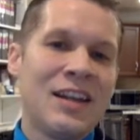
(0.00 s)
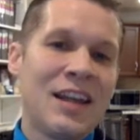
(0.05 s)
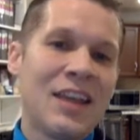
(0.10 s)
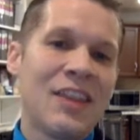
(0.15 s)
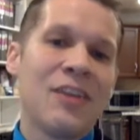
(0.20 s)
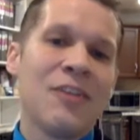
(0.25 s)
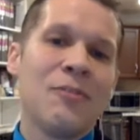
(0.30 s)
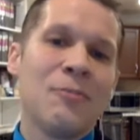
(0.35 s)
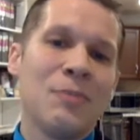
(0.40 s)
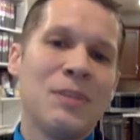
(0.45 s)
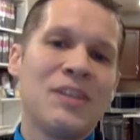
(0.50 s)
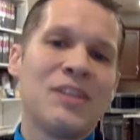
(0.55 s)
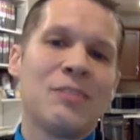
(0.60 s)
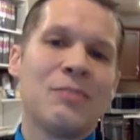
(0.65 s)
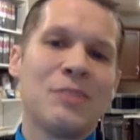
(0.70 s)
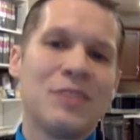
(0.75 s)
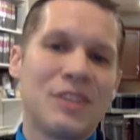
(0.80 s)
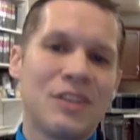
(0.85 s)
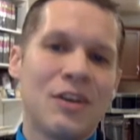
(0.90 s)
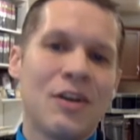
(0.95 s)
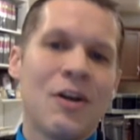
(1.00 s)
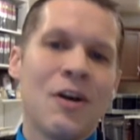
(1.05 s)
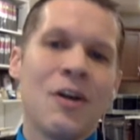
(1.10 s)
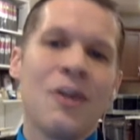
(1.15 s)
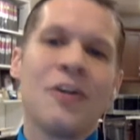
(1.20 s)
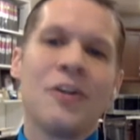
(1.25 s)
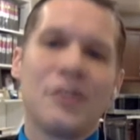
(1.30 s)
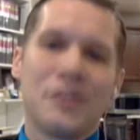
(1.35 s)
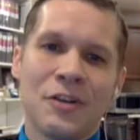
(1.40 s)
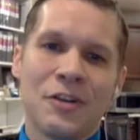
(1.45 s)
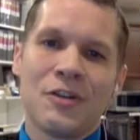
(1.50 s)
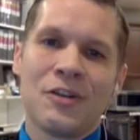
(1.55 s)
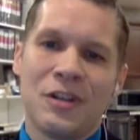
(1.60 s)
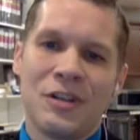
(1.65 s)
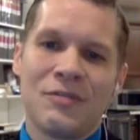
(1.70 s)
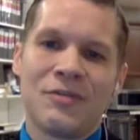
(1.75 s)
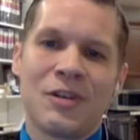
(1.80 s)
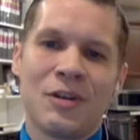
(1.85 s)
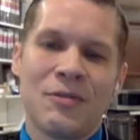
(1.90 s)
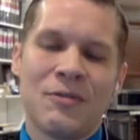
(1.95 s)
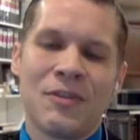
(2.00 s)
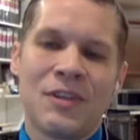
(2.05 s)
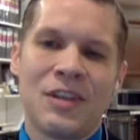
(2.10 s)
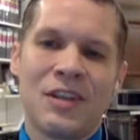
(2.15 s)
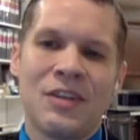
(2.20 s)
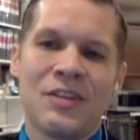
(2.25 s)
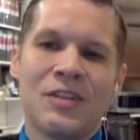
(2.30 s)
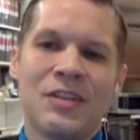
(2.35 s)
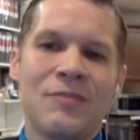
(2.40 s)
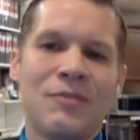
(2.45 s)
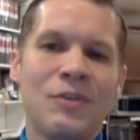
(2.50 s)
Now, there have been some bizarre alternatives over the years.